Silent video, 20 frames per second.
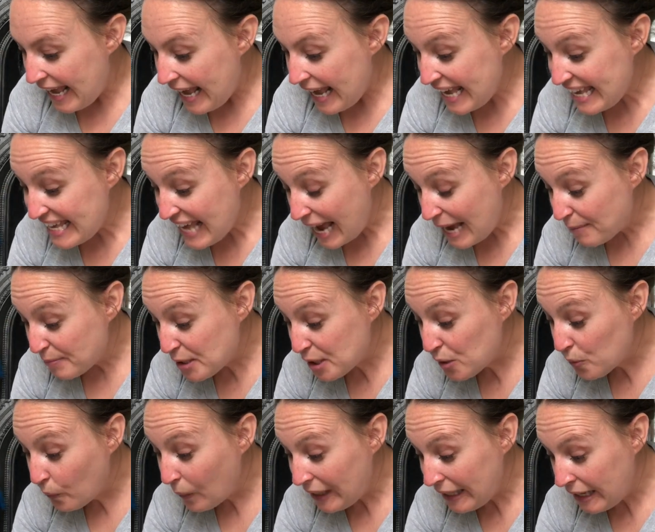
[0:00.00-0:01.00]
He came
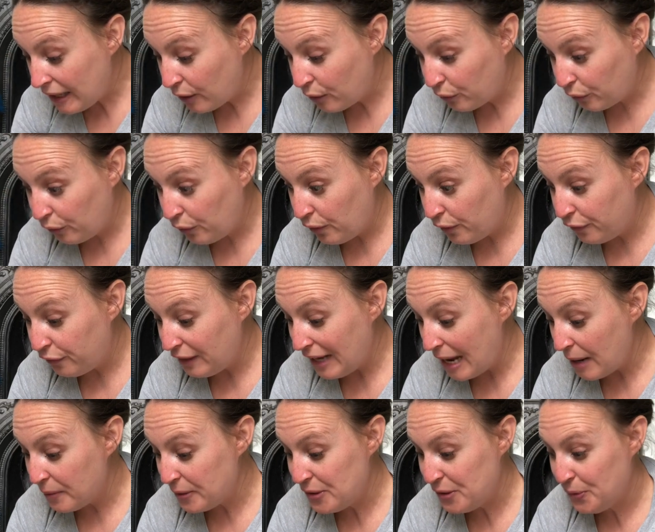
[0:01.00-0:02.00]
swinging through the
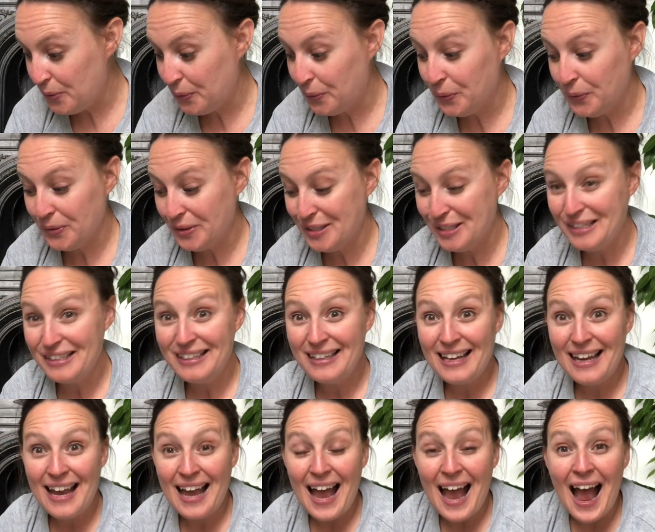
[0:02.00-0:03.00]
flower stalks
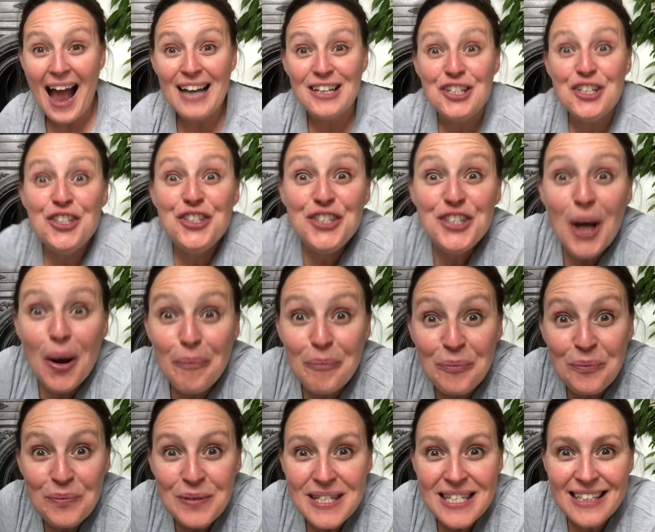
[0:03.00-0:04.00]
and
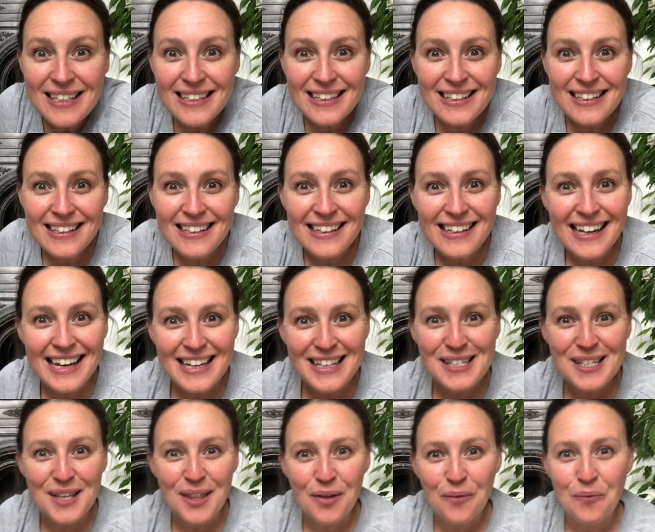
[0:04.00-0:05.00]
jumped
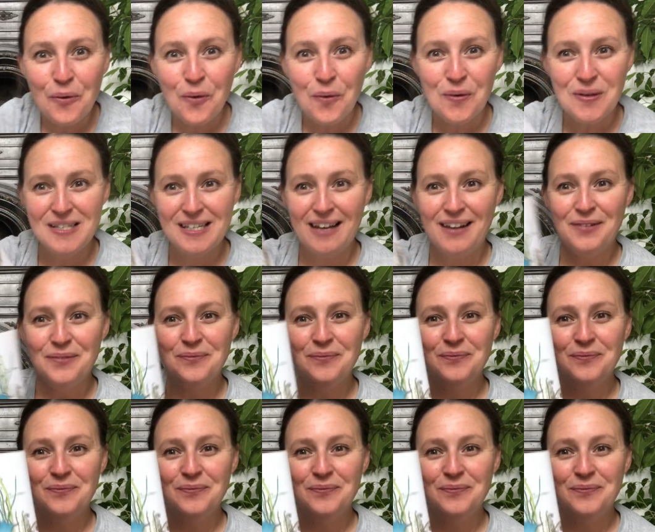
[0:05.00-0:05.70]
into the water.